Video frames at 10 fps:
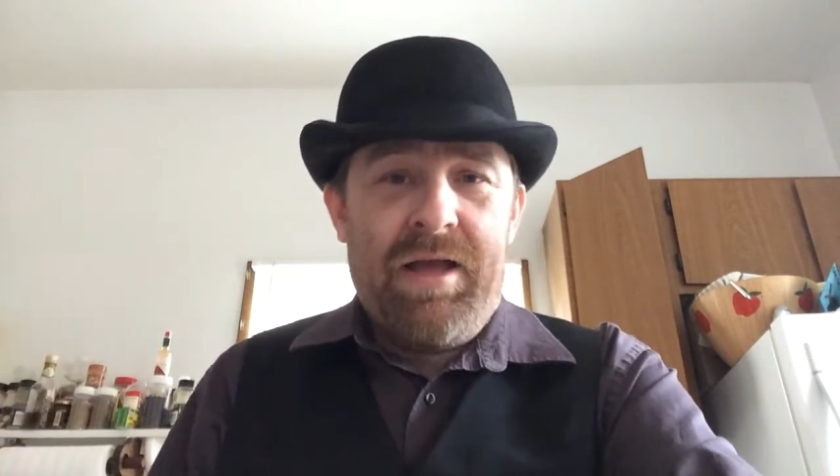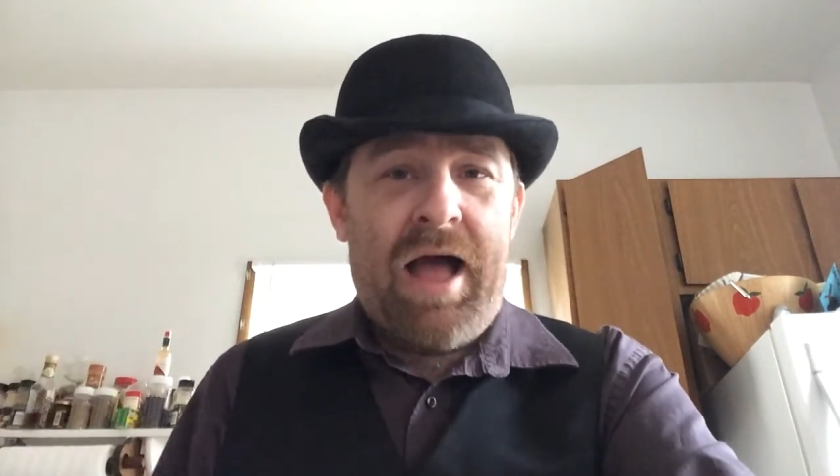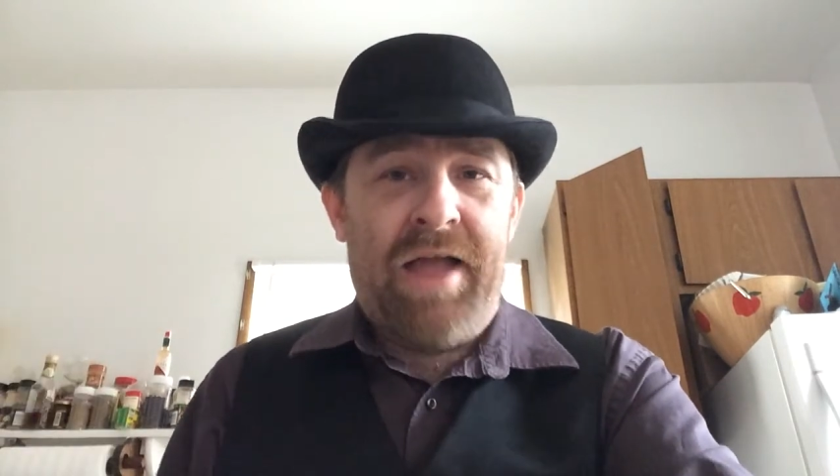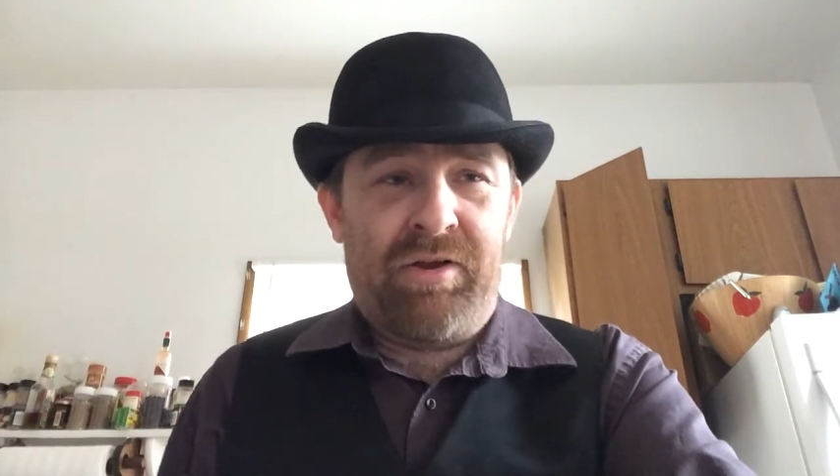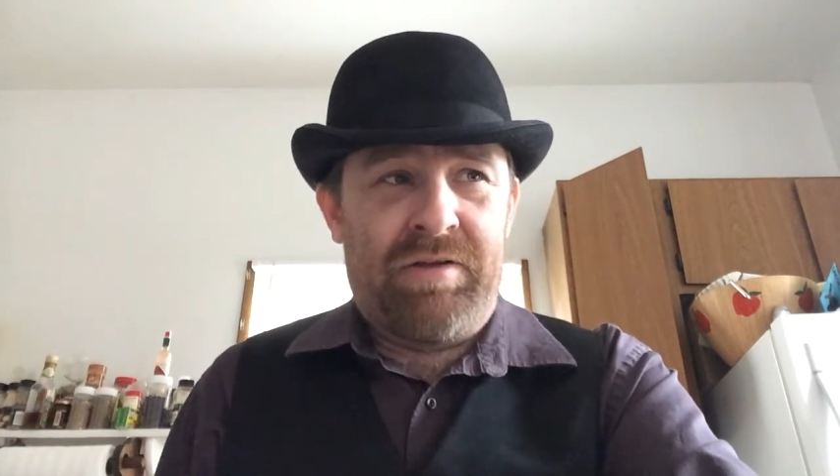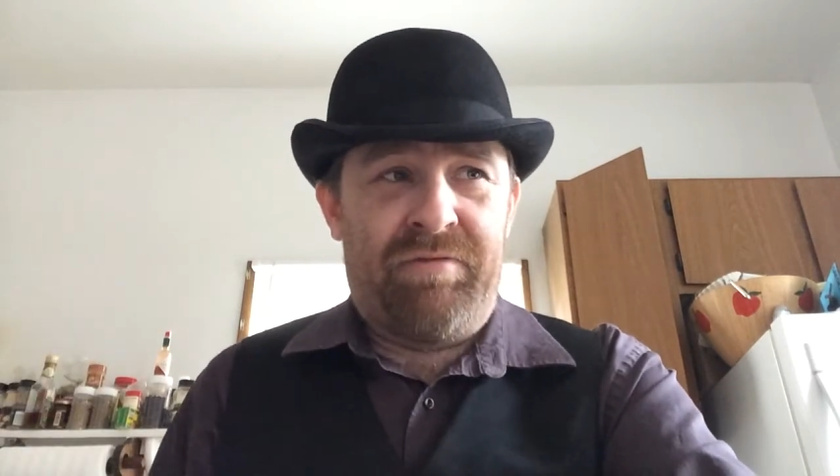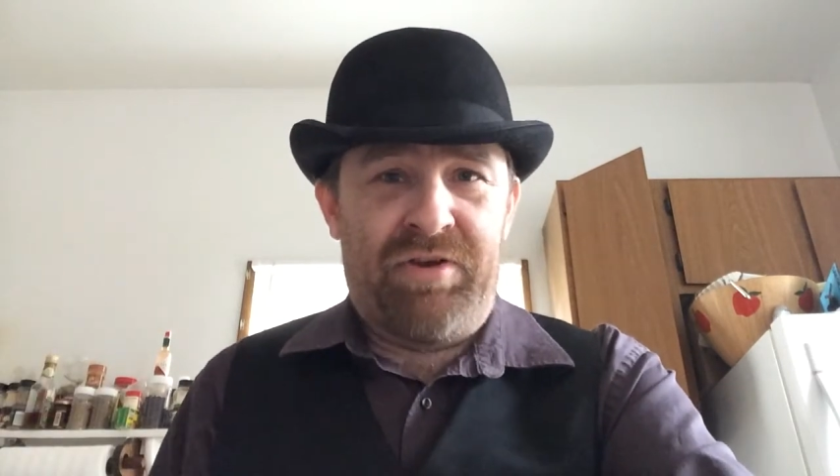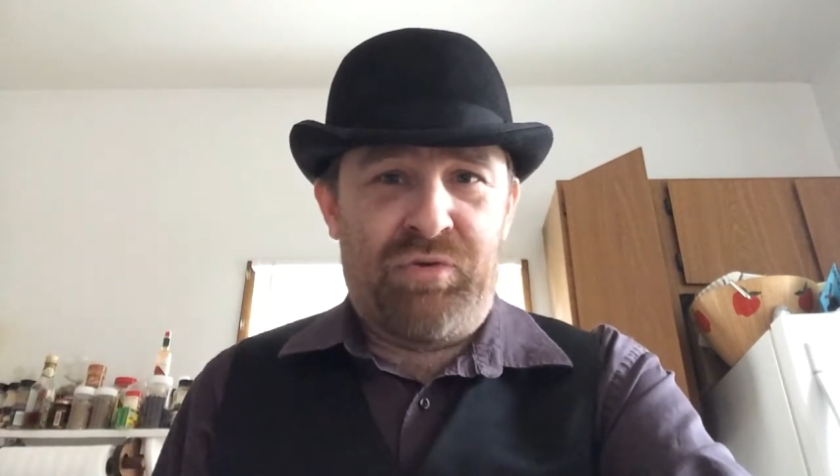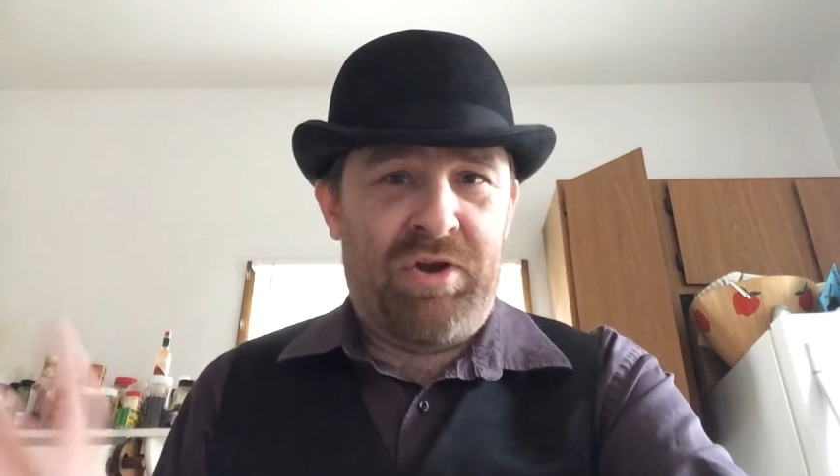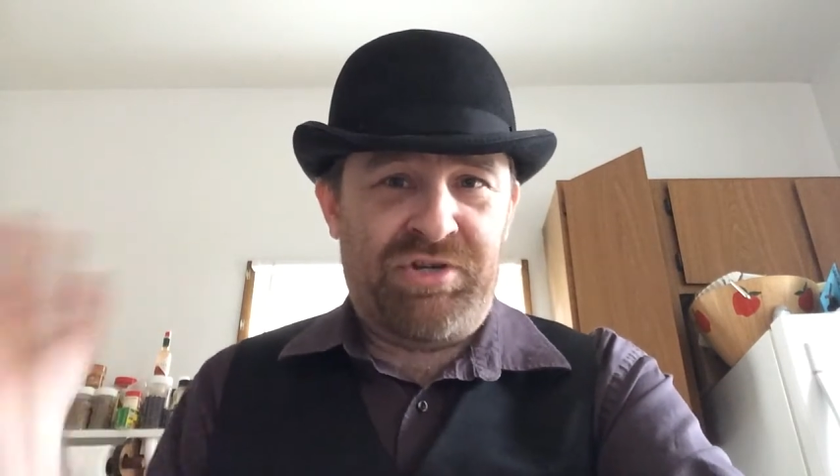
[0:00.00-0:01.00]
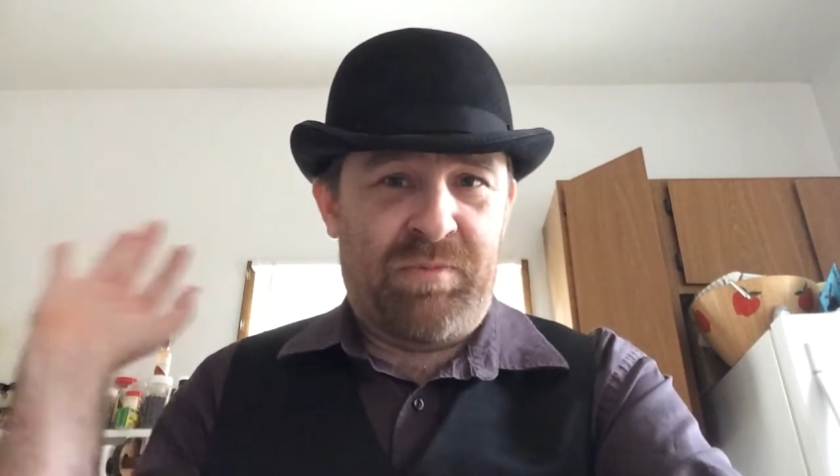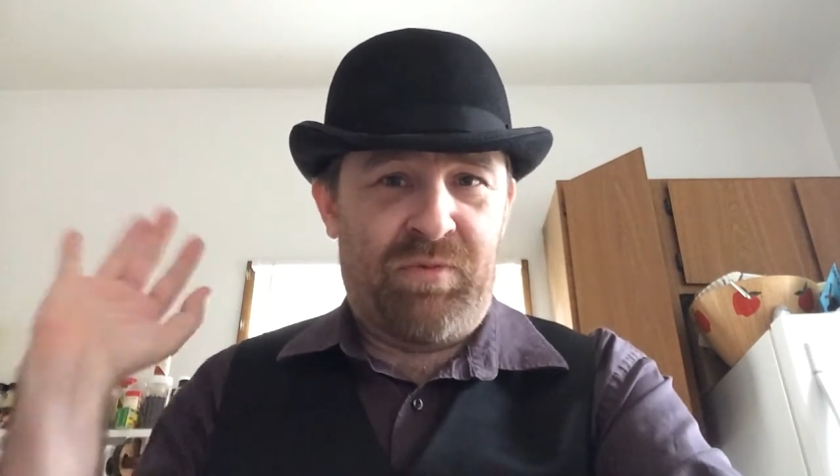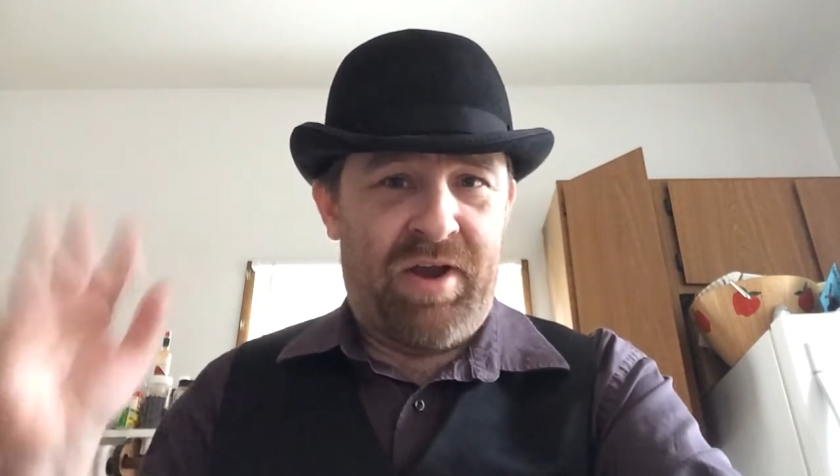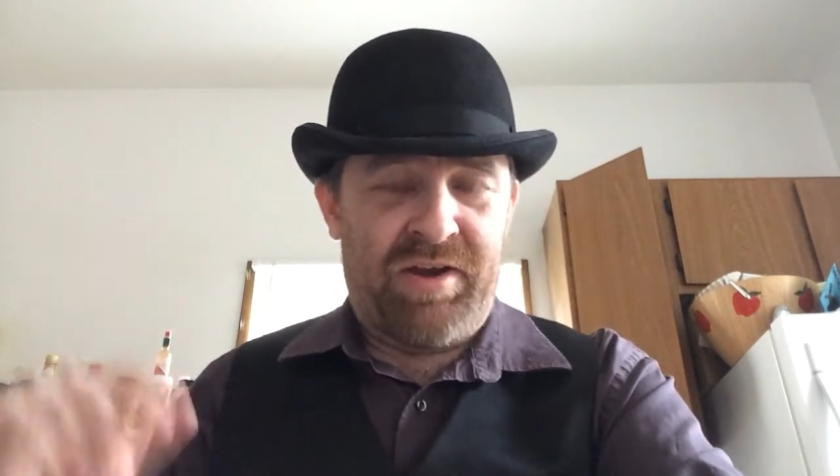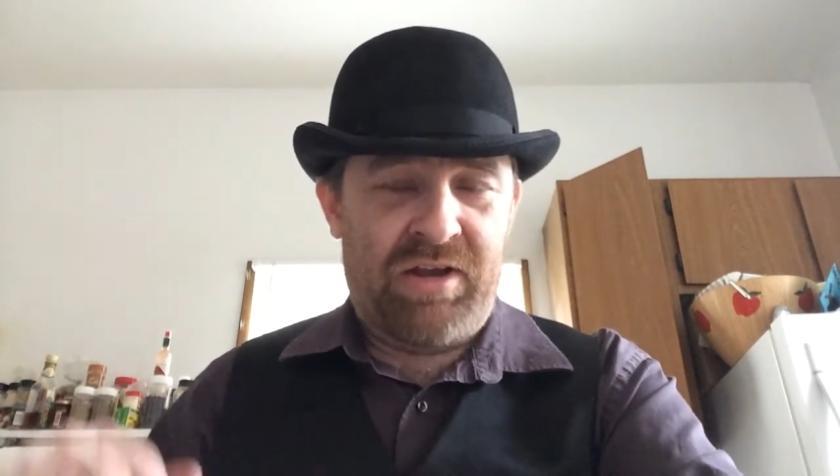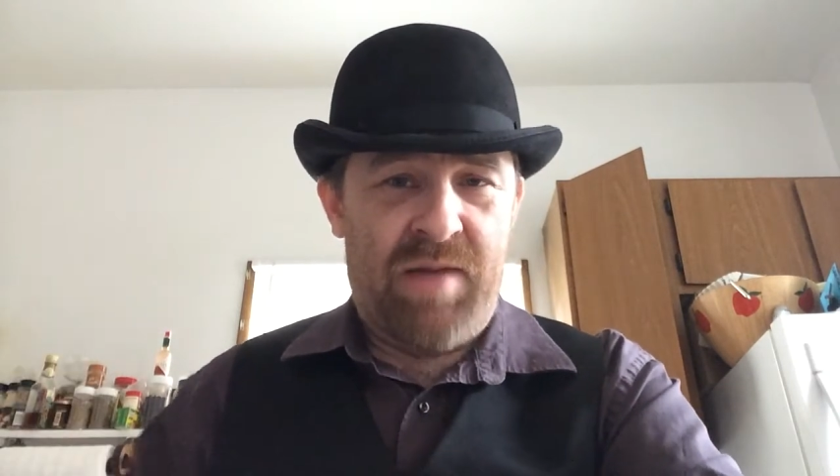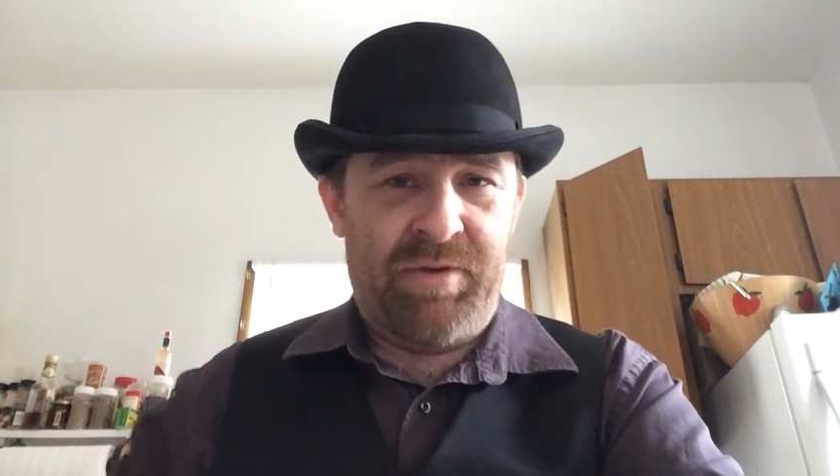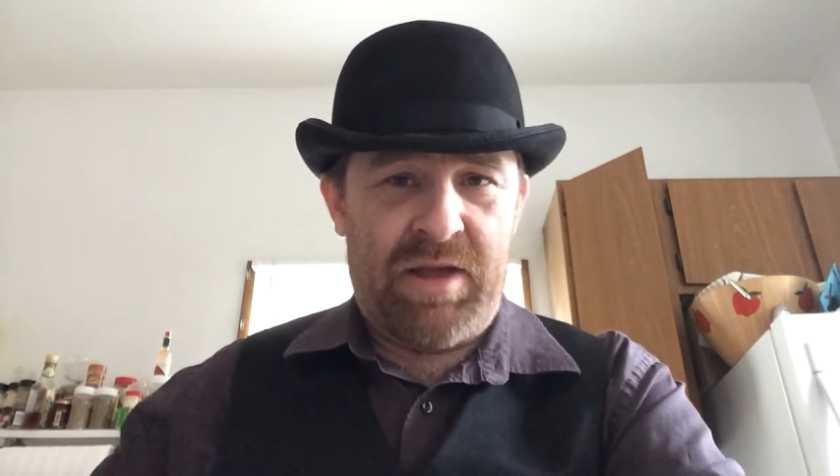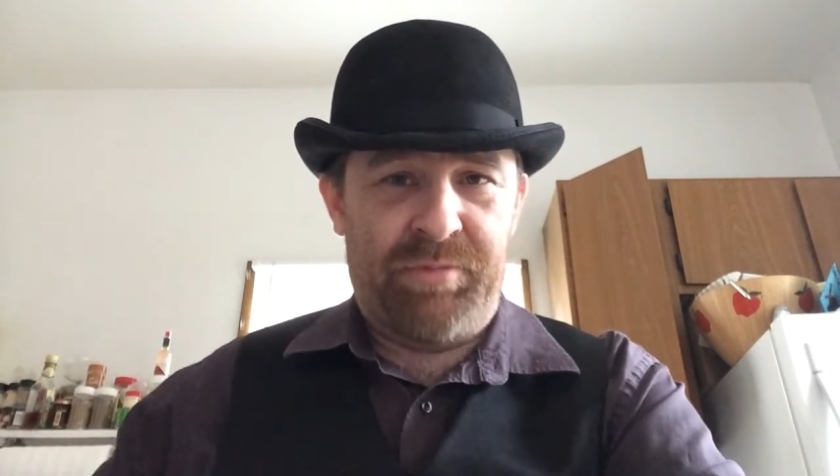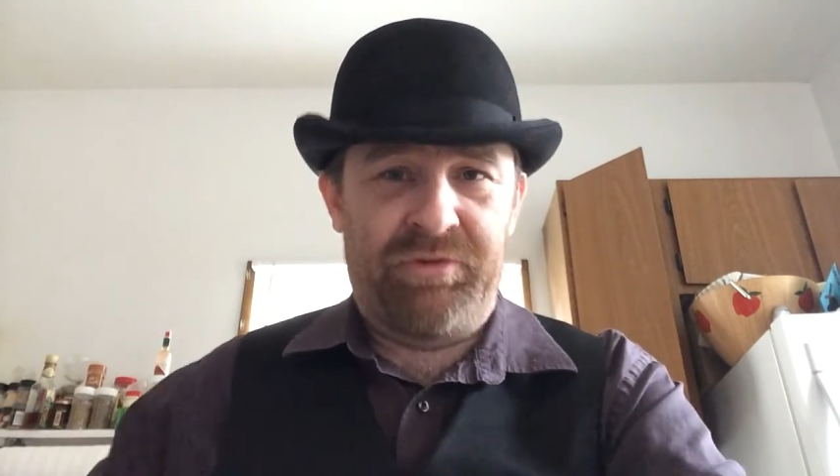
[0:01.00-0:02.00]
I couldn't even finish watching it before I had to
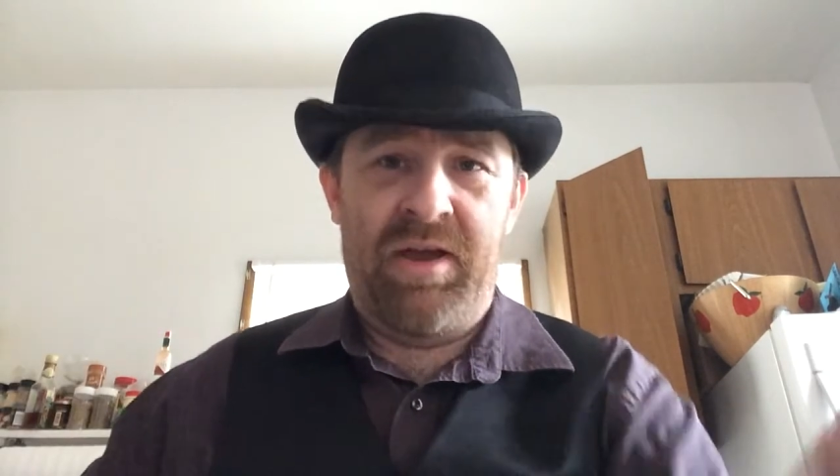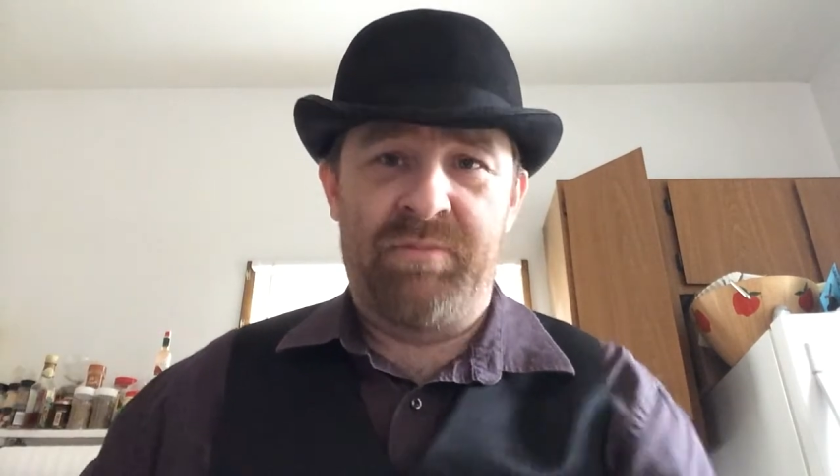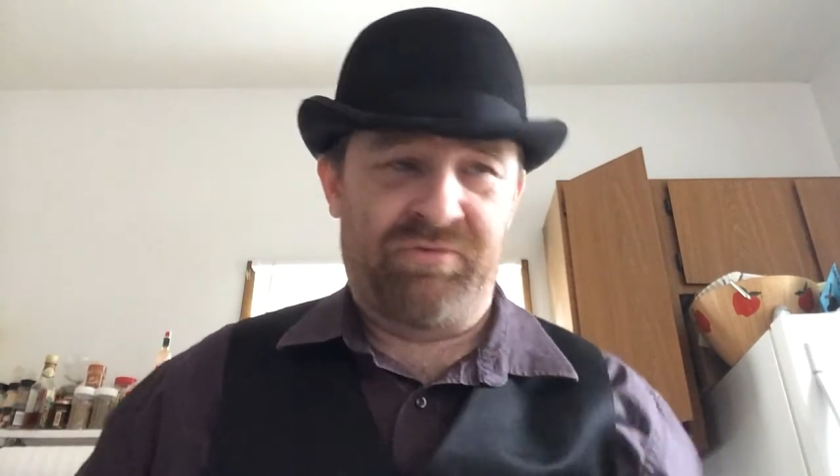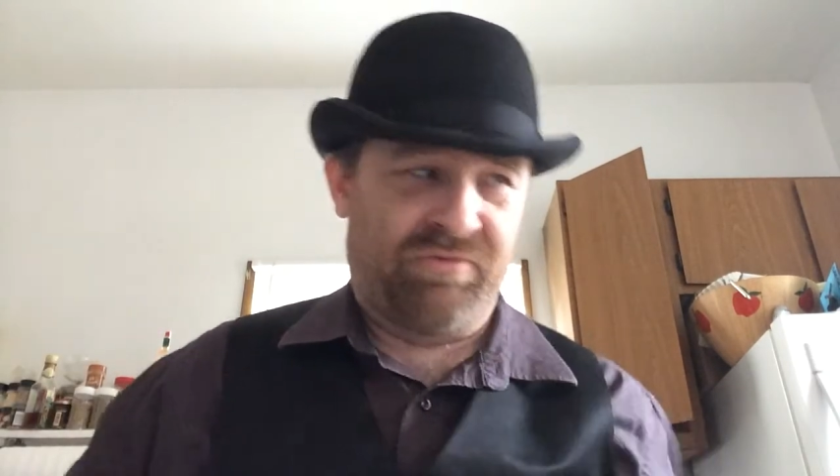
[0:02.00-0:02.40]
comment a couple times.